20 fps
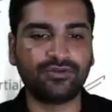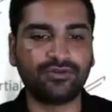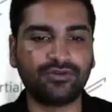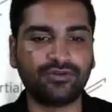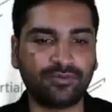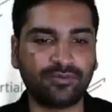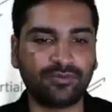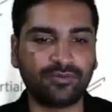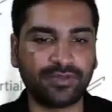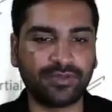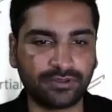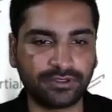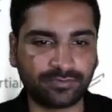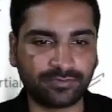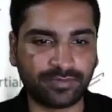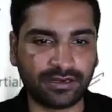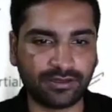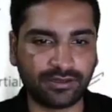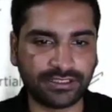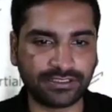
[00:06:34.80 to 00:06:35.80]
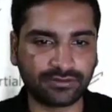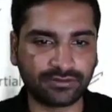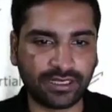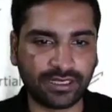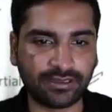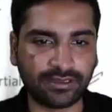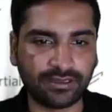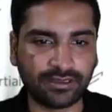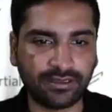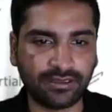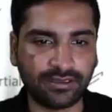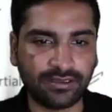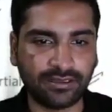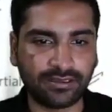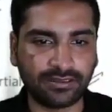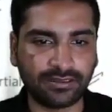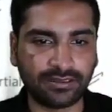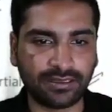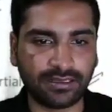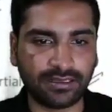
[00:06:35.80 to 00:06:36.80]
other so that the
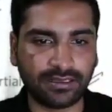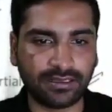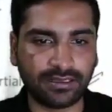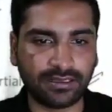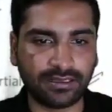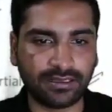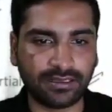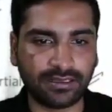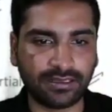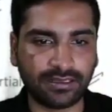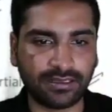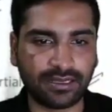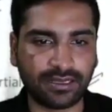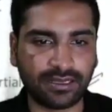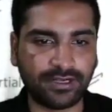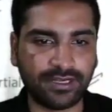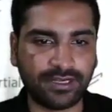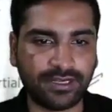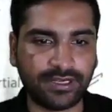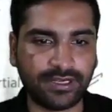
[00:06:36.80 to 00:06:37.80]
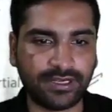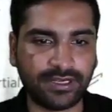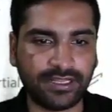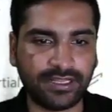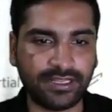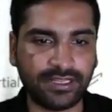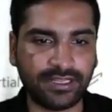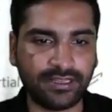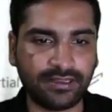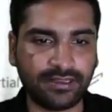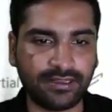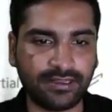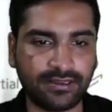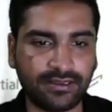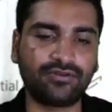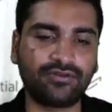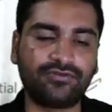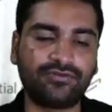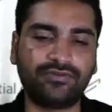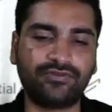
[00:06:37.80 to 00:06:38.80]
RPD comes and goes out freely
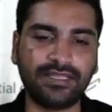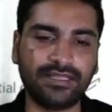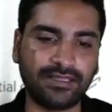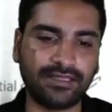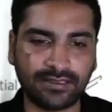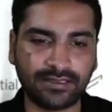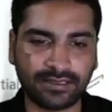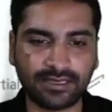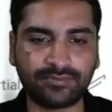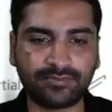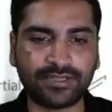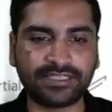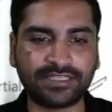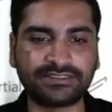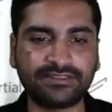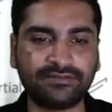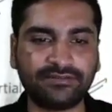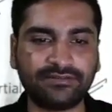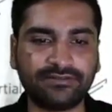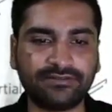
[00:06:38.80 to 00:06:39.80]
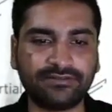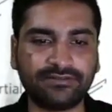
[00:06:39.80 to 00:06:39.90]
and passively. So you need to do